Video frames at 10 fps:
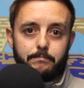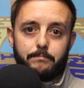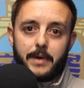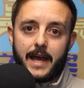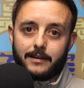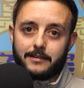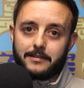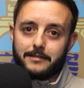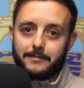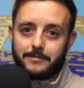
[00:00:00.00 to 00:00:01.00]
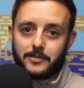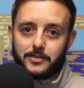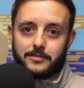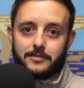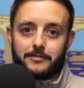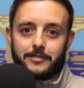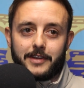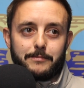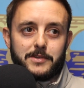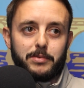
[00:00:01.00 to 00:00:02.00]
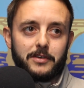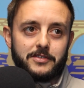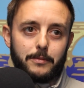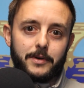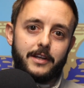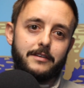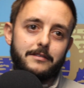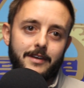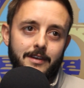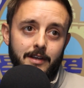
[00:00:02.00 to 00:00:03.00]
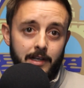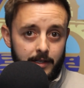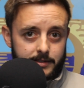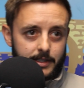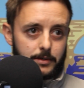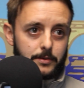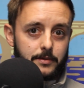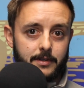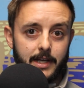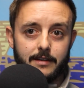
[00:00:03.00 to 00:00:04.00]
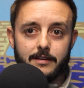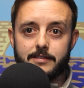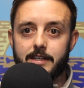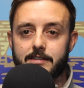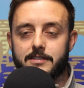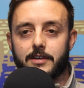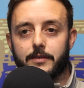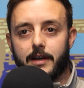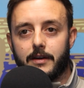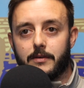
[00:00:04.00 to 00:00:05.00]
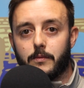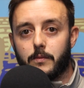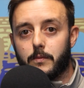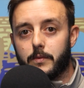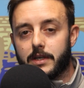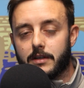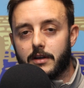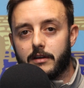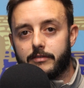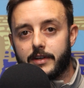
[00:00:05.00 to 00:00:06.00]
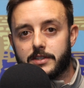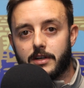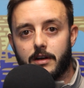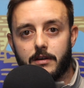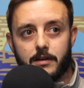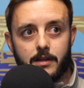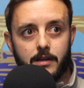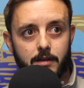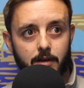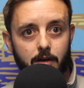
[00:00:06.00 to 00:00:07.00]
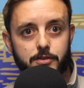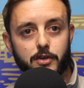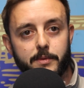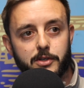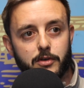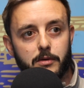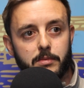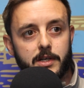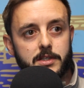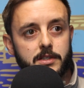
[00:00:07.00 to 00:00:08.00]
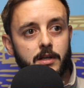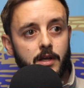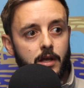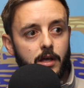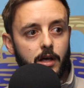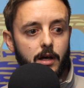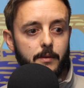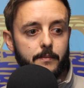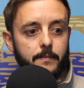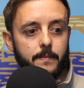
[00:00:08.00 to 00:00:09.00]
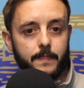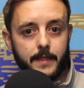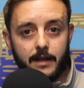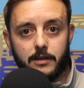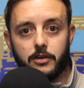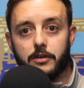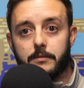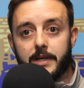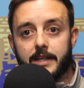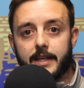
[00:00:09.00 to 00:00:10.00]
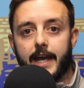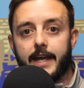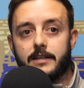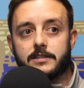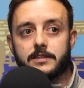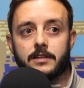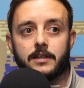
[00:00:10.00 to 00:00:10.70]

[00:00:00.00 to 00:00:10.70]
begged for them to put someone in till the end of the season so that we could kind of finish our job at Trowbridge. That couldn't be the case,